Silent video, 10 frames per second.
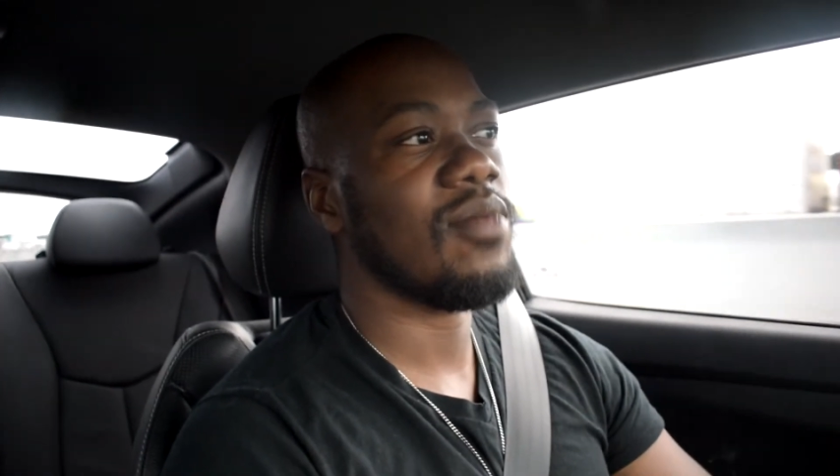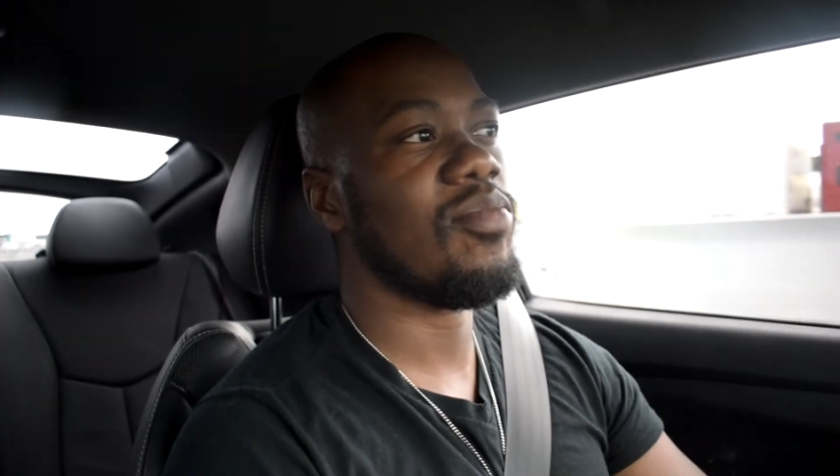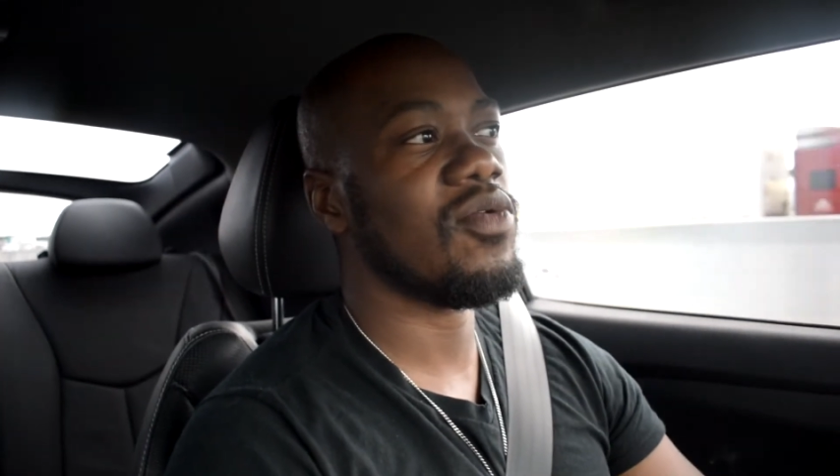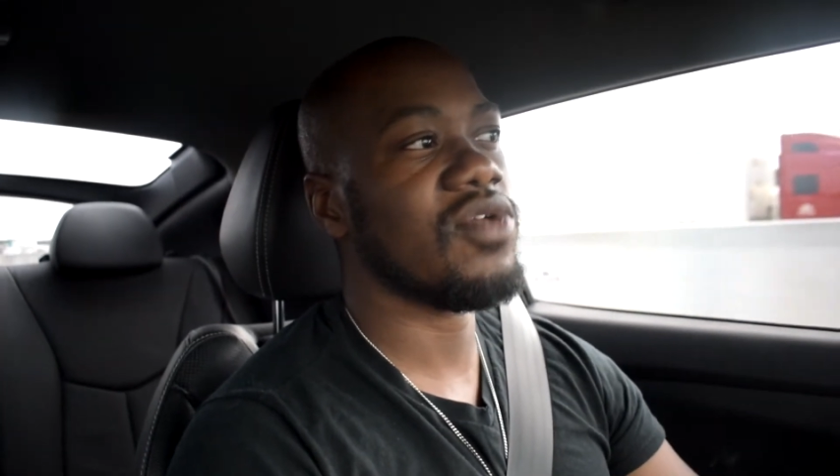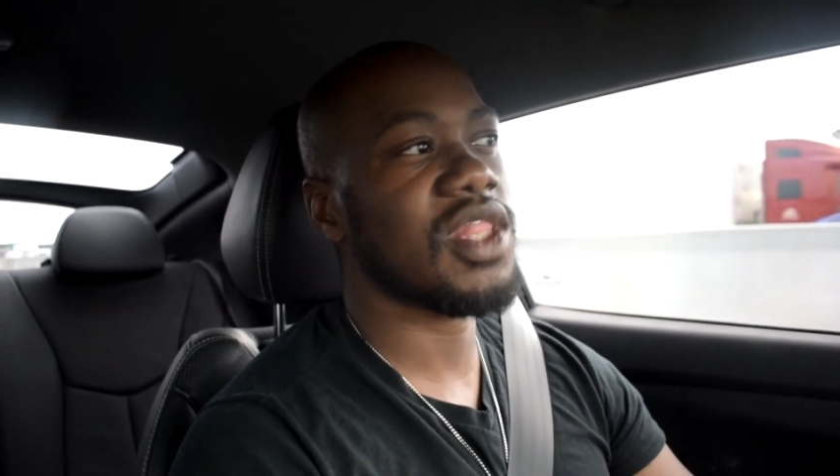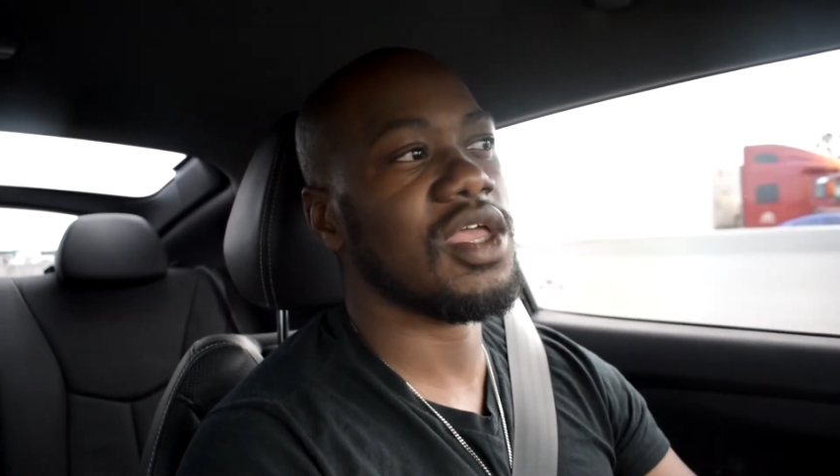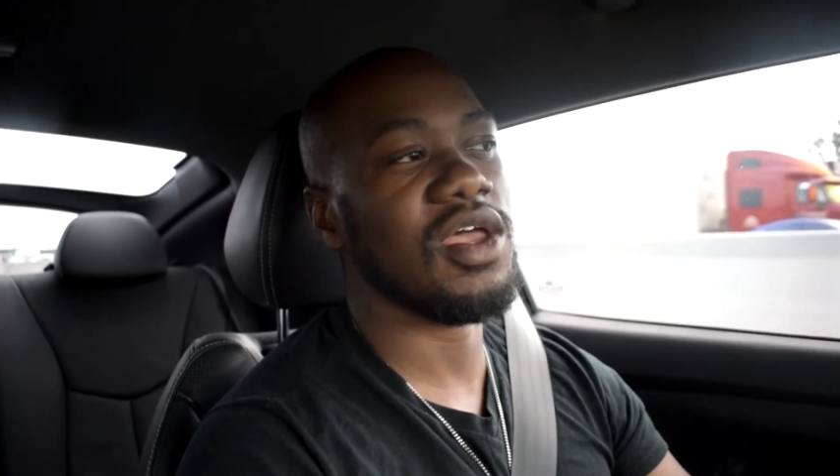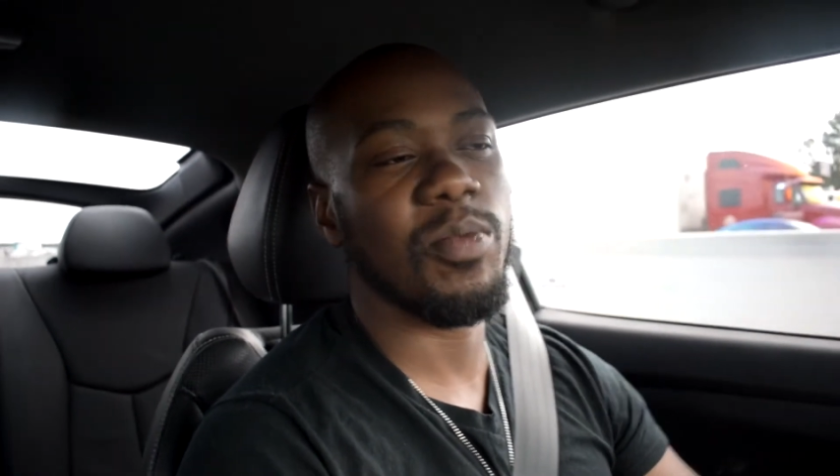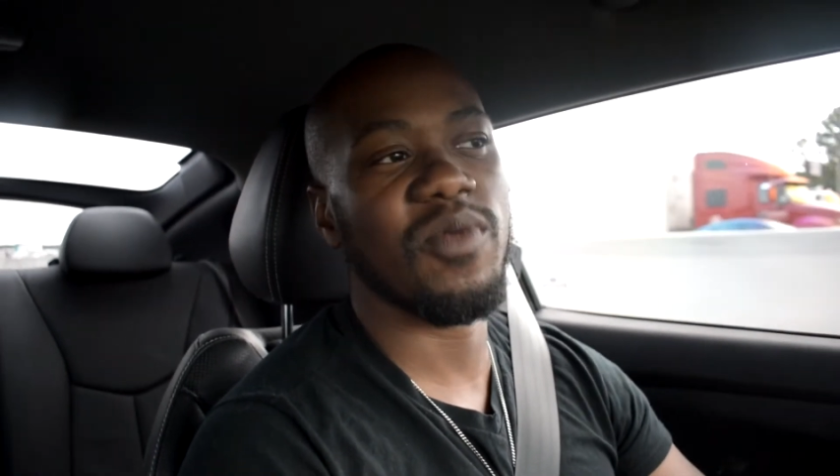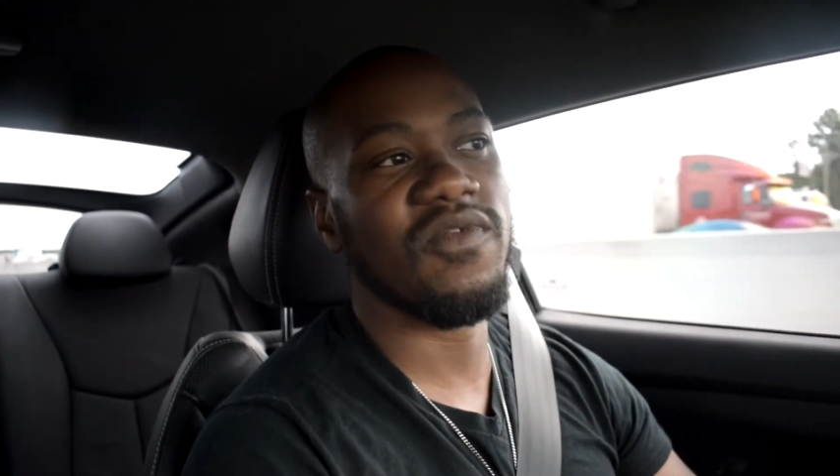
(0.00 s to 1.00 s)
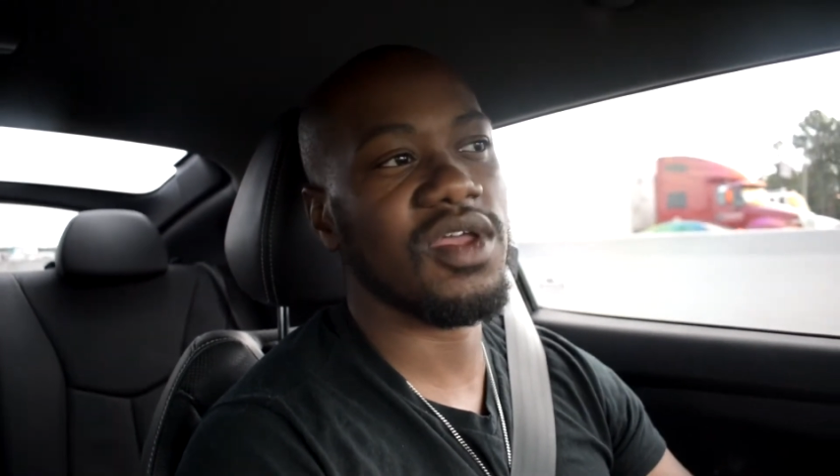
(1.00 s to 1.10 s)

but with the help of